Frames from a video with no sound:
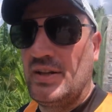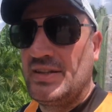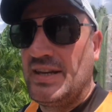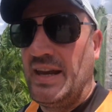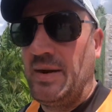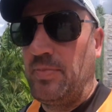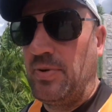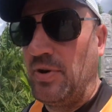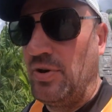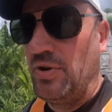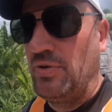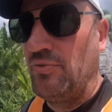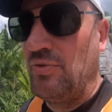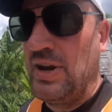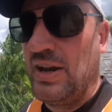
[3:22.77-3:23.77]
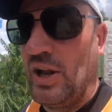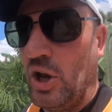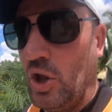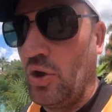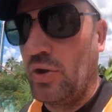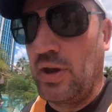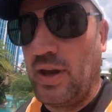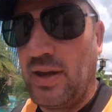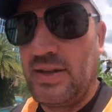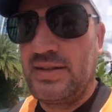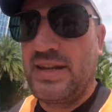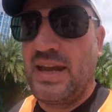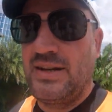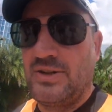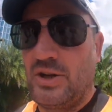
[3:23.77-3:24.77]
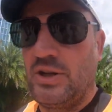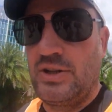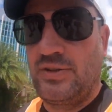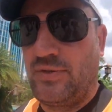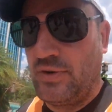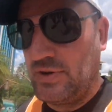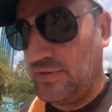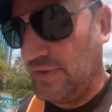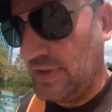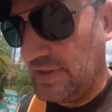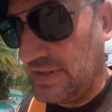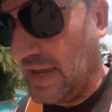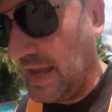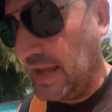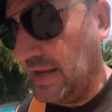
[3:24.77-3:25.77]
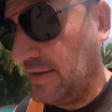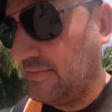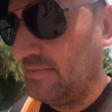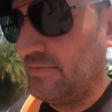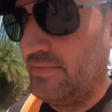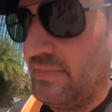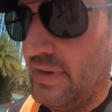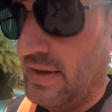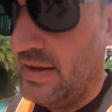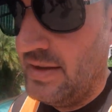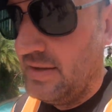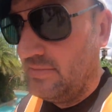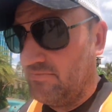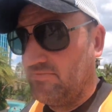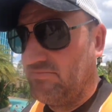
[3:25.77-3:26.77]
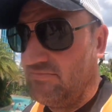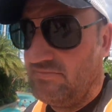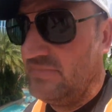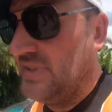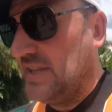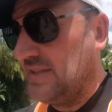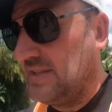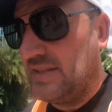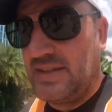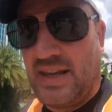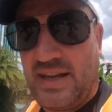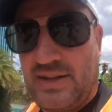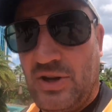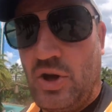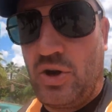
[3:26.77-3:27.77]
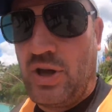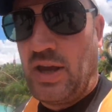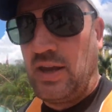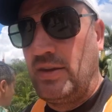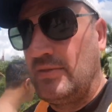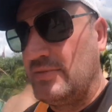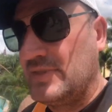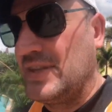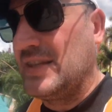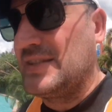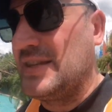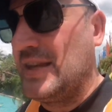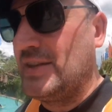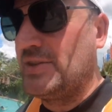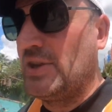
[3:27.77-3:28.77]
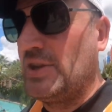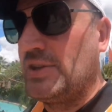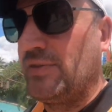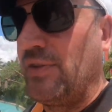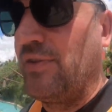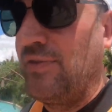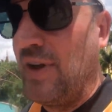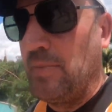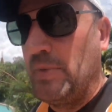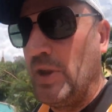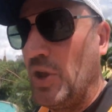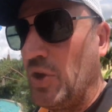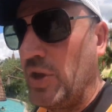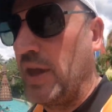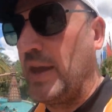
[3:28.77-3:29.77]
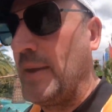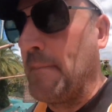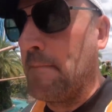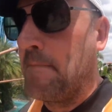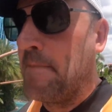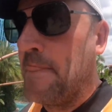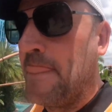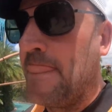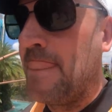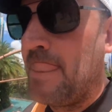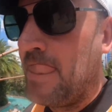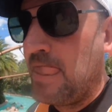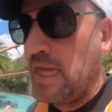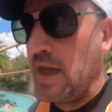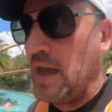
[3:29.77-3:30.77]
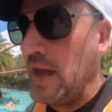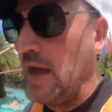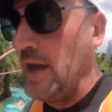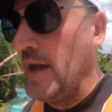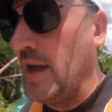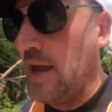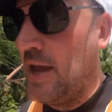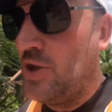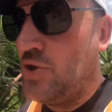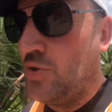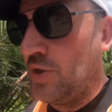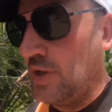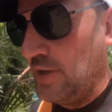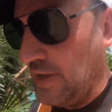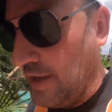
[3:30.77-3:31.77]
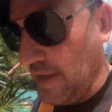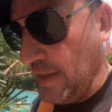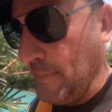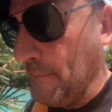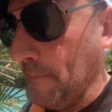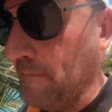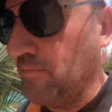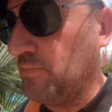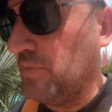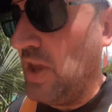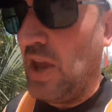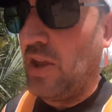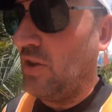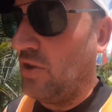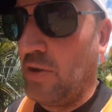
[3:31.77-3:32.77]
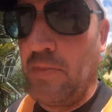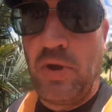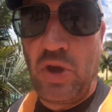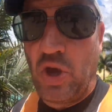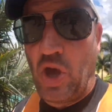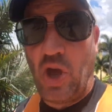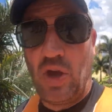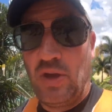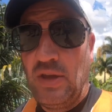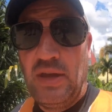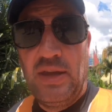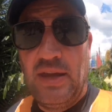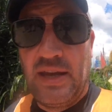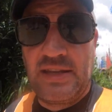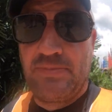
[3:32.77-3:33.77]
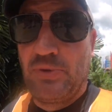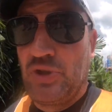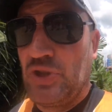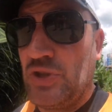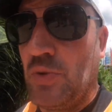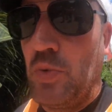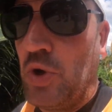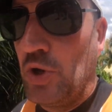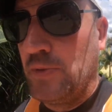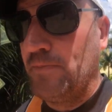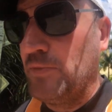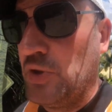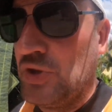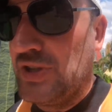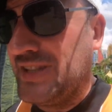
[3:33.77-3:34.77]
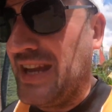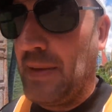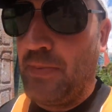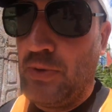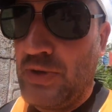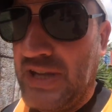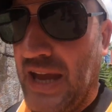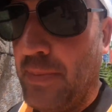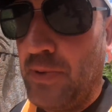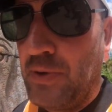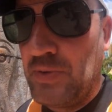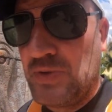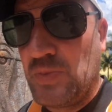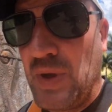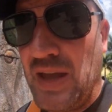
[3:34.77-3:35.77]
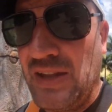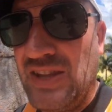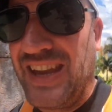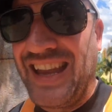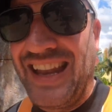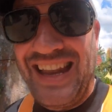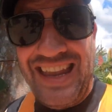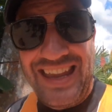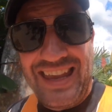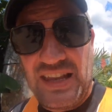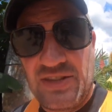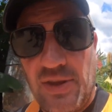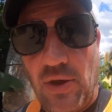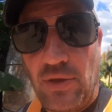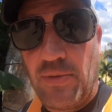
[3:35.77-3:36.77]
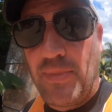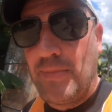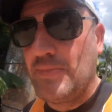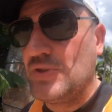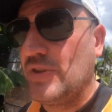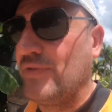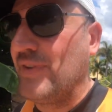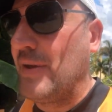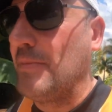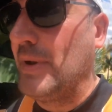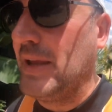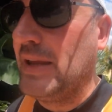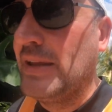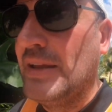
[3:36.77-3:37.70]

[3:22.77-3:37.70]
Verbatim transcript: tip, rent a locker. $10 for us for the day. Decent sized locker, $16 for a family locker. Uh, you can um, you can come and go as much as you want. Use your Tapu Tapu as well and you can link it so other members of your family